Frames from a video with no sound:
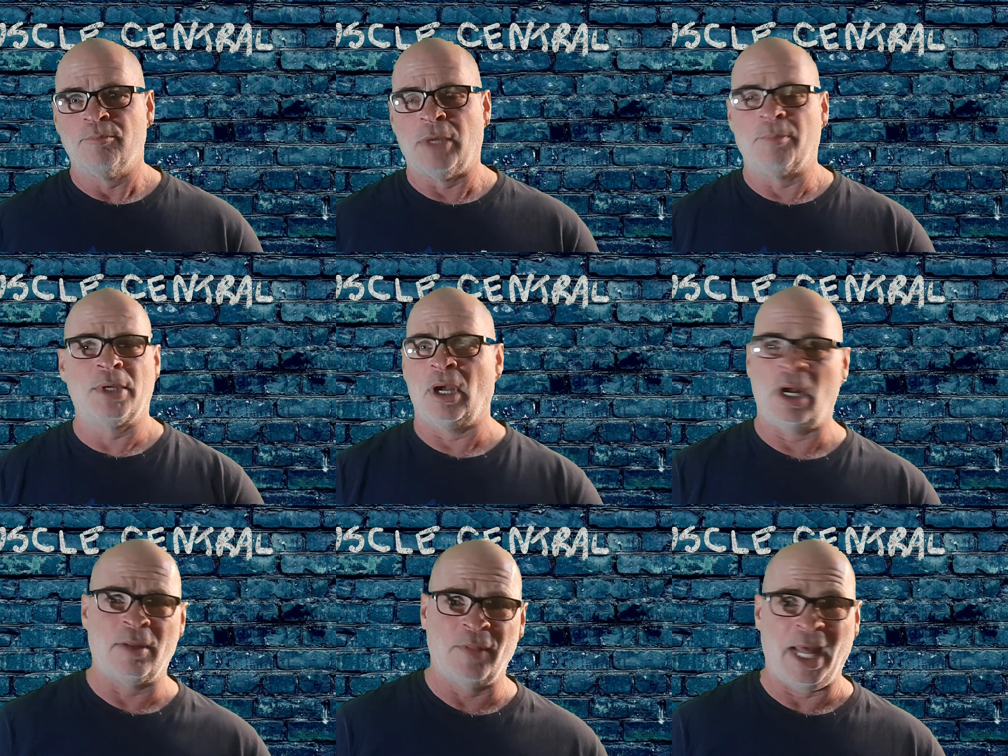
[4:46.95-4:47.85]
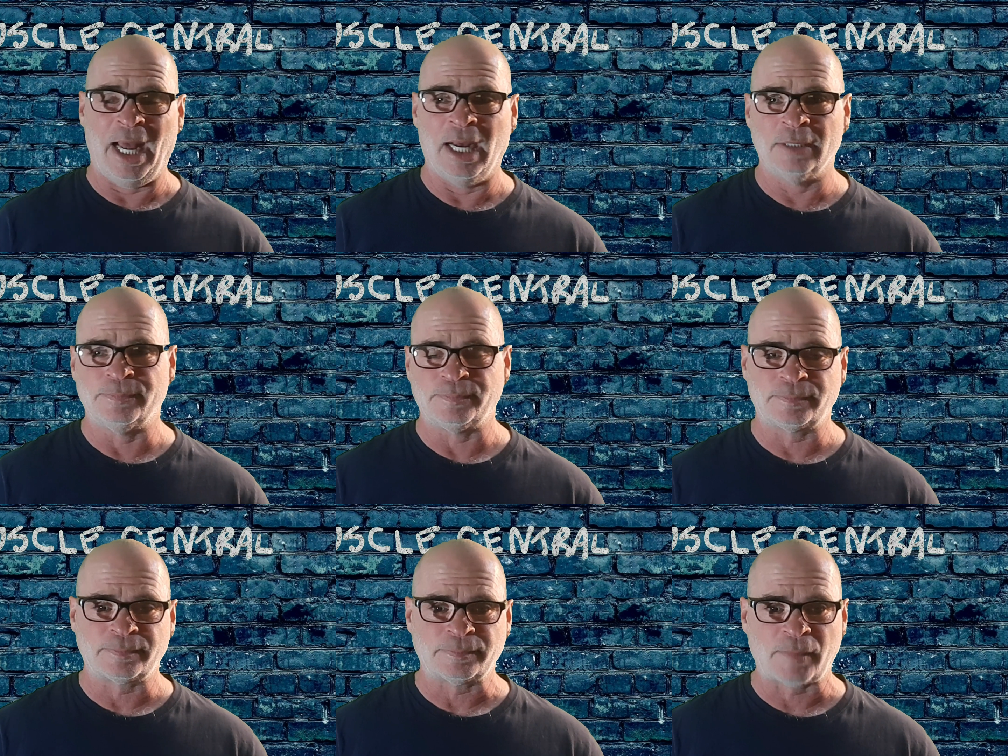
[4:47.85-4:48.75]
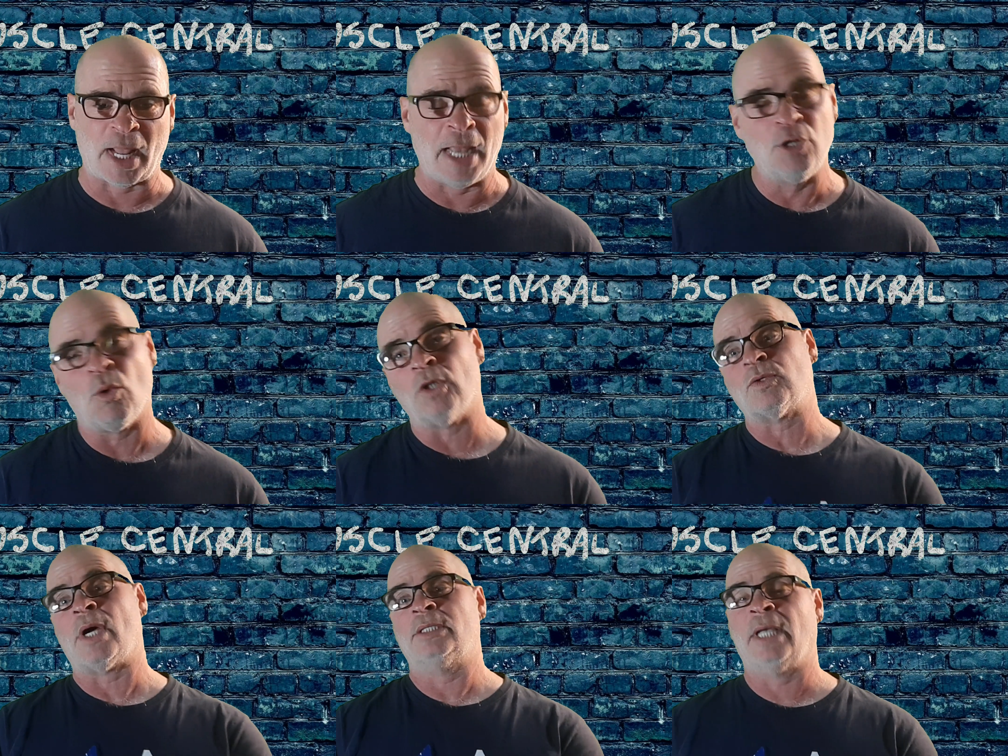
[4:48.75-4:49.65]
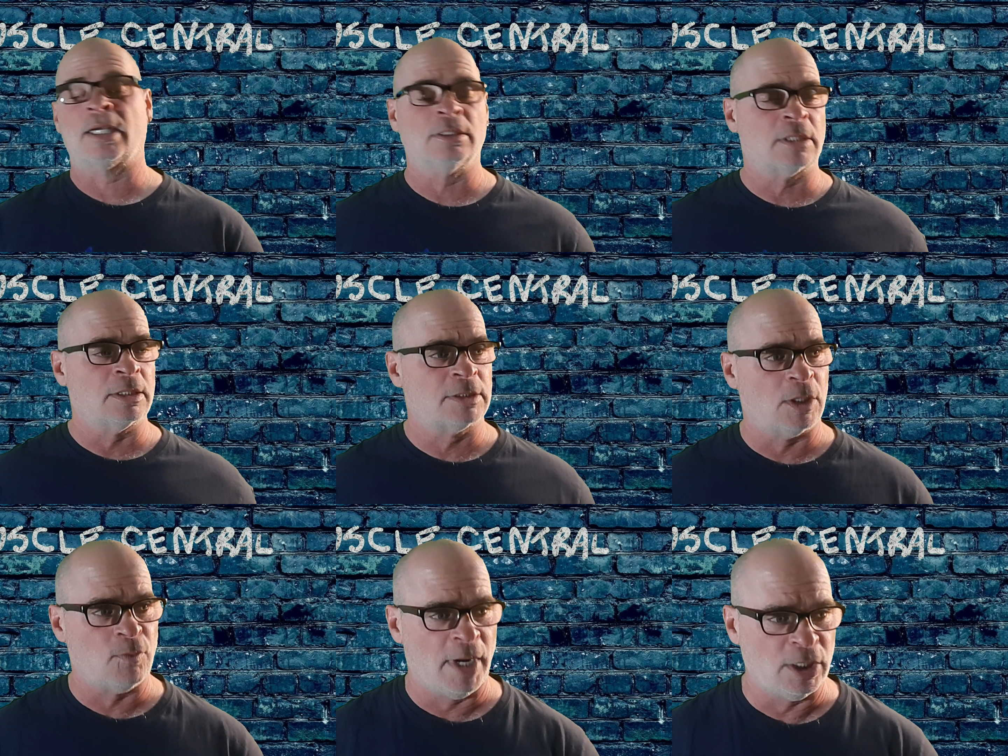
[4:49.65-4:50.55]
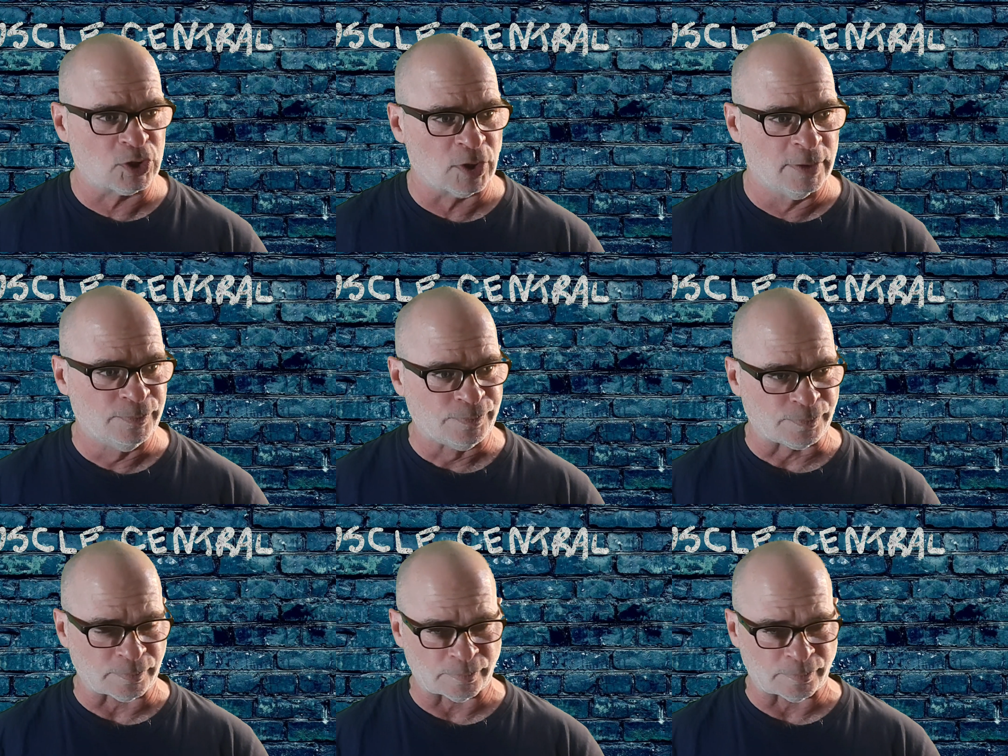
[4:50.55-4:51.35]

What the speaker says: But beyond that, and you also got to take into consideration